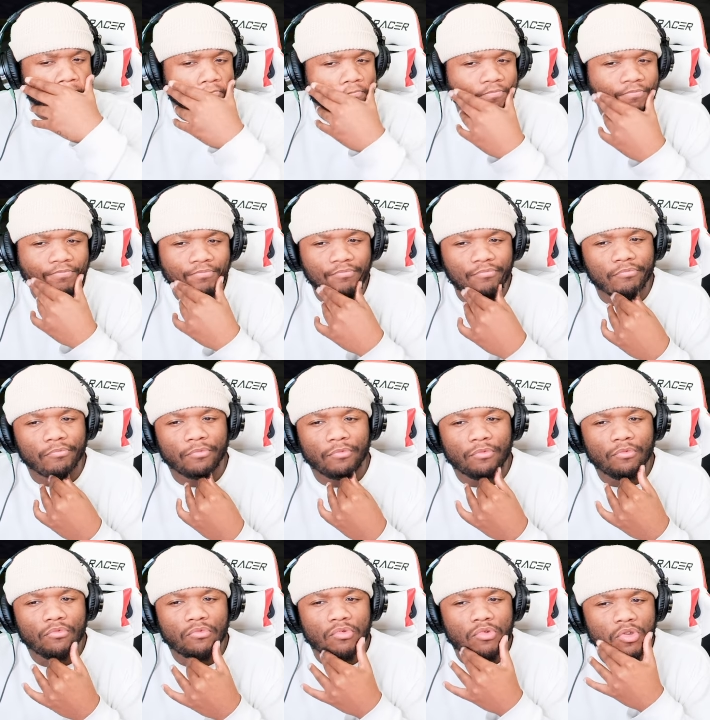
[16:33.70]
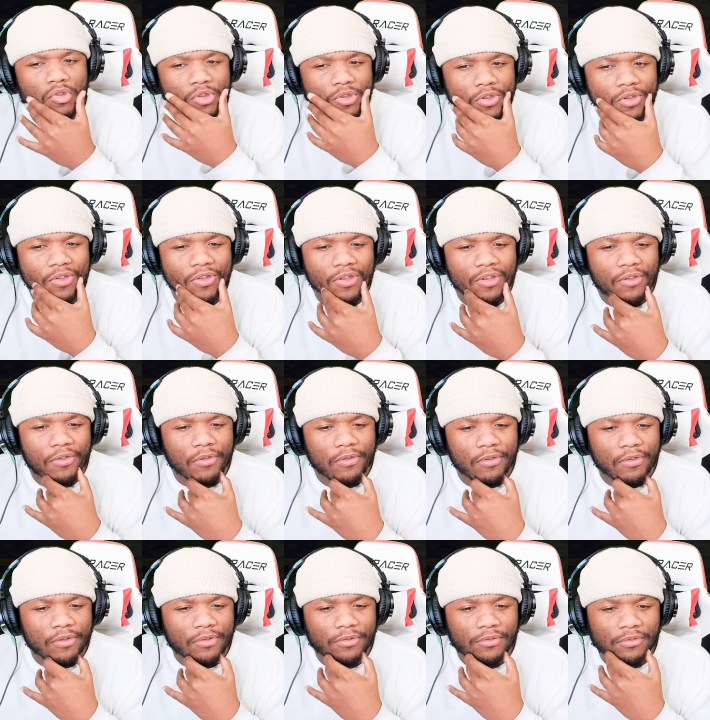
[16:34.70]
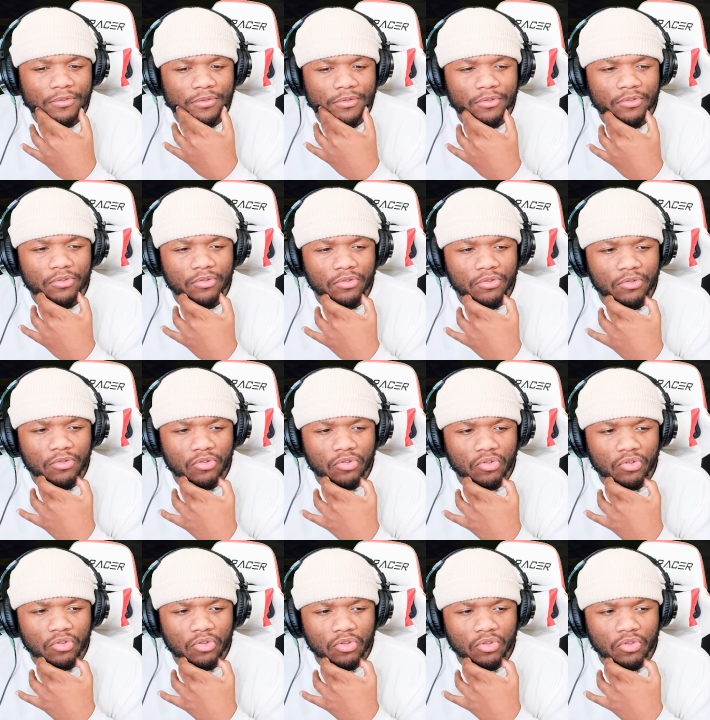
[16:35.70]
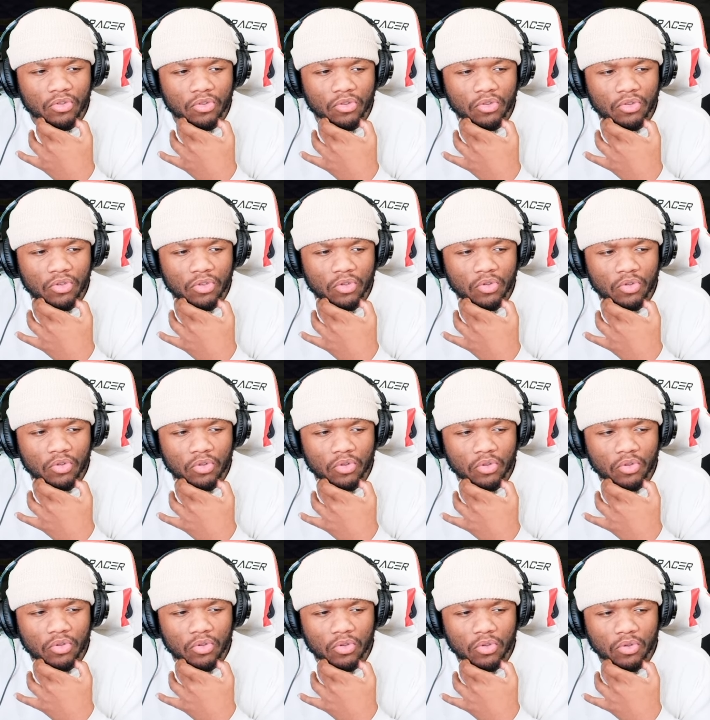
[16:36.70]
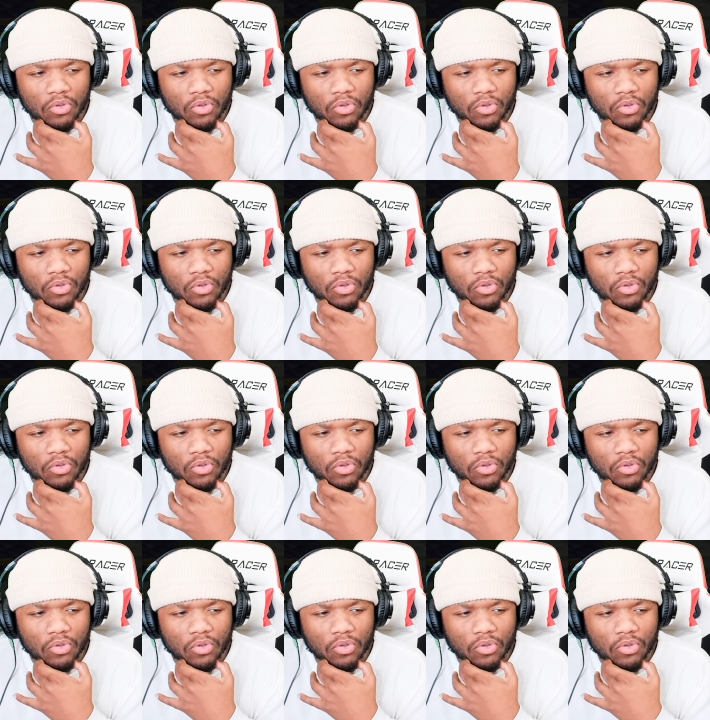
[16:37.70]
Nobody speaks.